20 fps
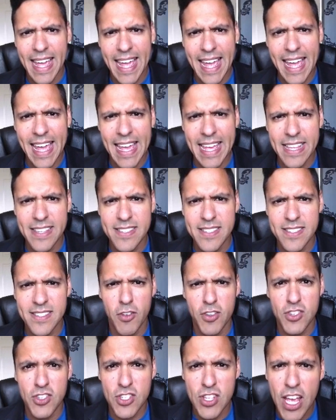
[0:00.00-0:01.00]

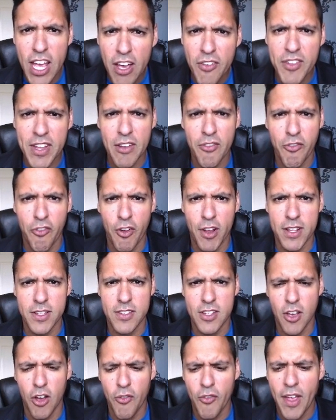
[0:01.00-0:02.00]
is served in
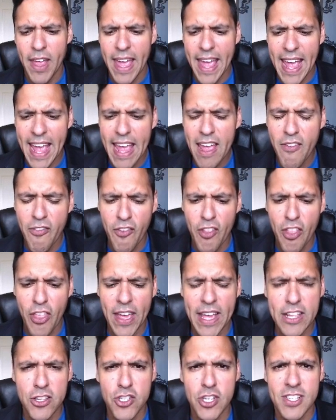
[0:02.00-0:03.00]
front of, if
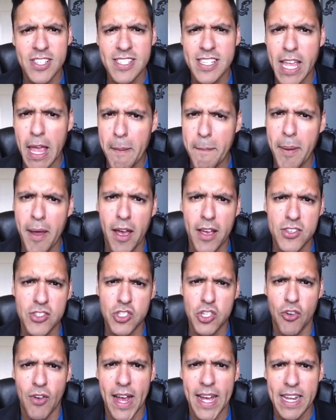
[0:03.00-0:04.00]
they just skip
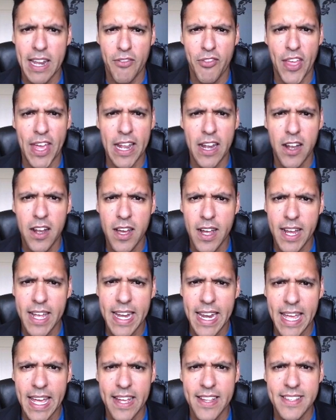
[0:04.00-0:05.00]
past your ad, if they look
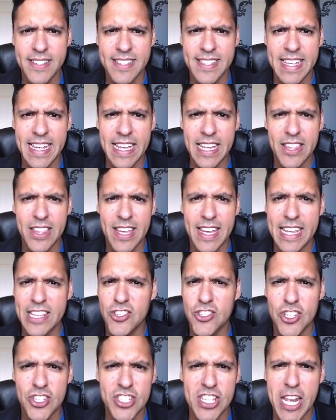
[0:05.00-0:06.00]
at it and see that
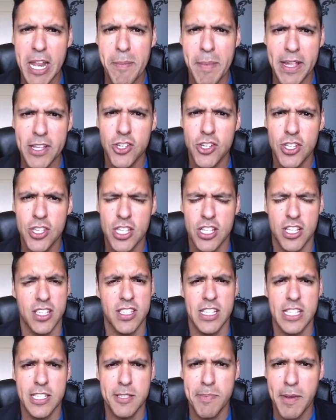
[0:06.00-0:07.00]
it's just an image that
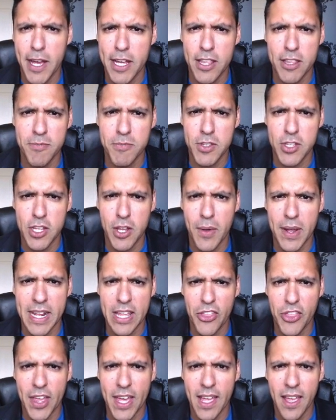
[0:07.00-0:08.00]
doesn't inspire them to do
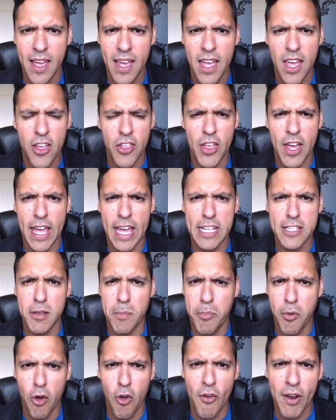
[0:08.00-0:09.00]
anything, that is a
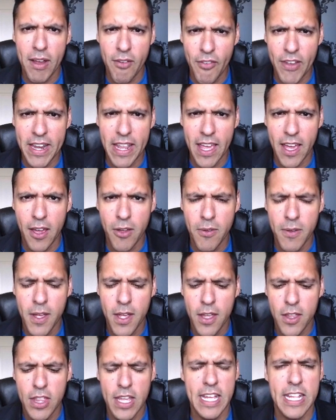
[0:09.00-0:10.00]
boring video
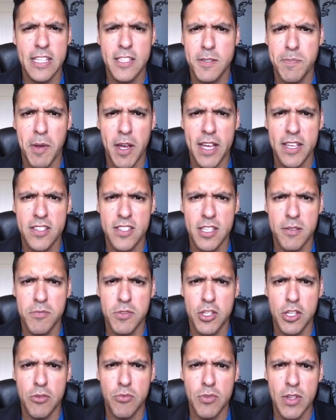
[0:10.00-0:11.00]
that inspires them
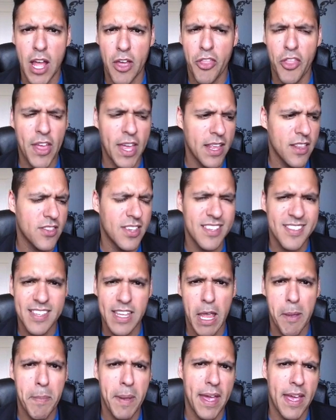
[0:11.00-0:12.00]
to do nothing, to
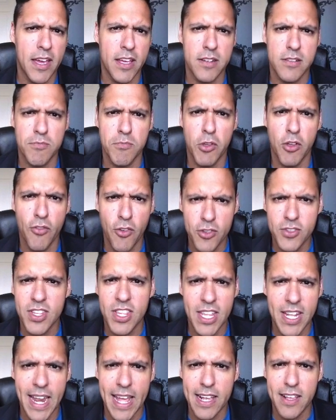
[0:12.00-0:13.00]
skip it and move on to
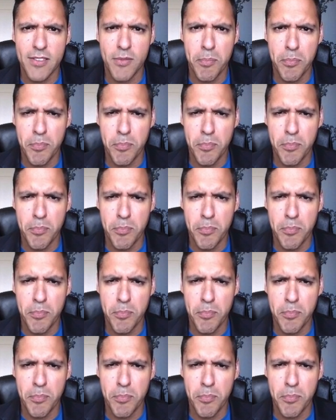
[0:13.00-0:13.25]
the next